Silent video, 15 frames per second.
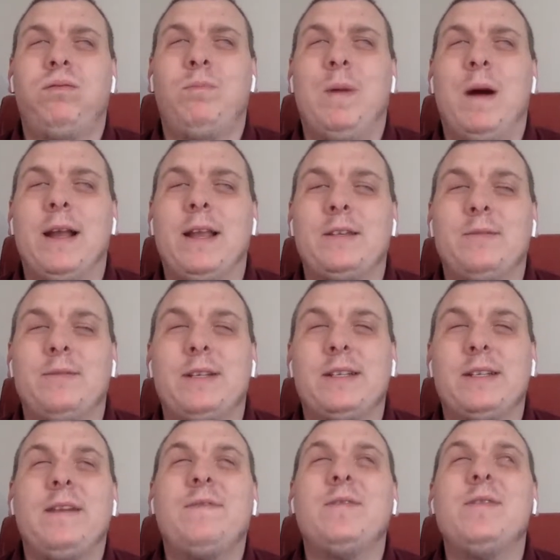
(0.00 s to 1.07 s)
But I guess we
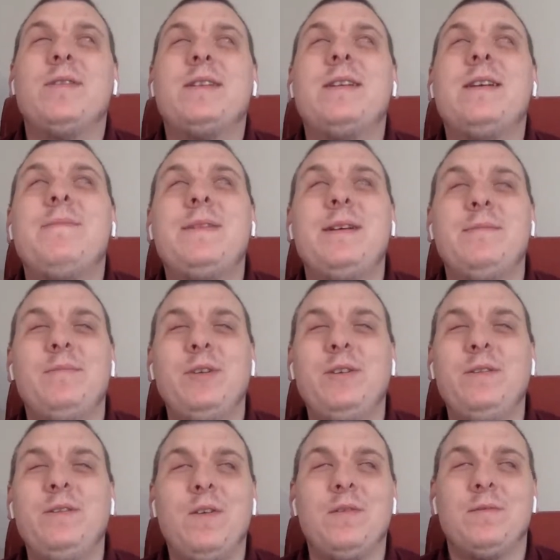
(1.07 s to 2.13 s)
just have to accept it and
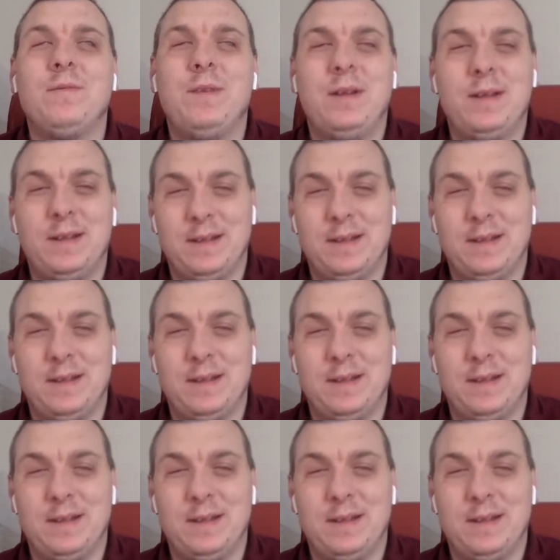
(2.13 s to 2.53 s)
move on.